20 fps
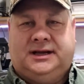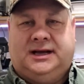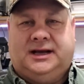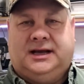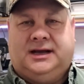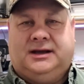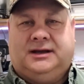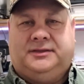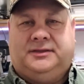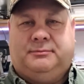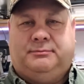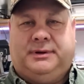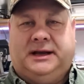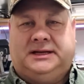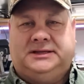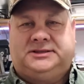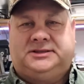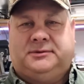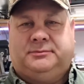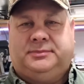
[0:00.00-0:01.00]
Uh, the
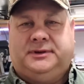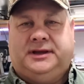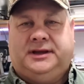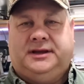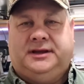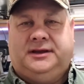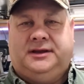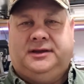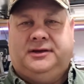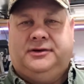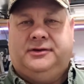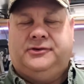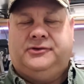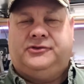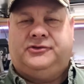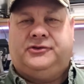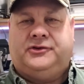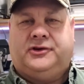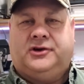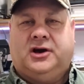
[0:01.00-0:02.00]
bench will be
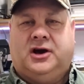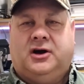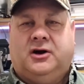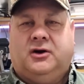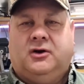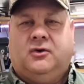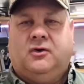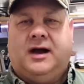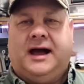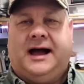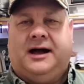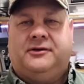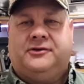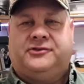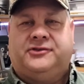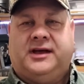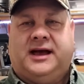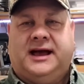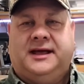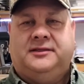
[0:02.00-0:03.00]
used to go
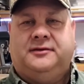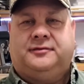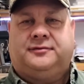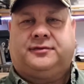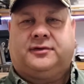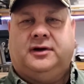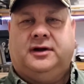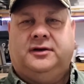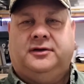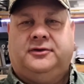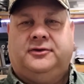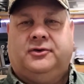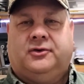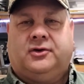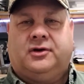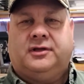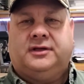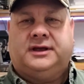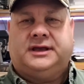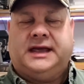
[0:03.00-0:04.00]
outside the front
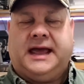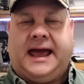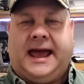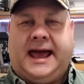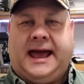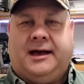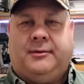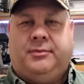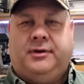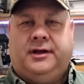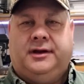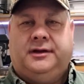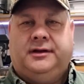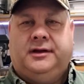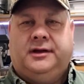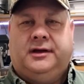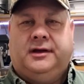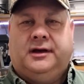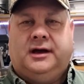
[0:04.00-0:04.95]
door of the cabin.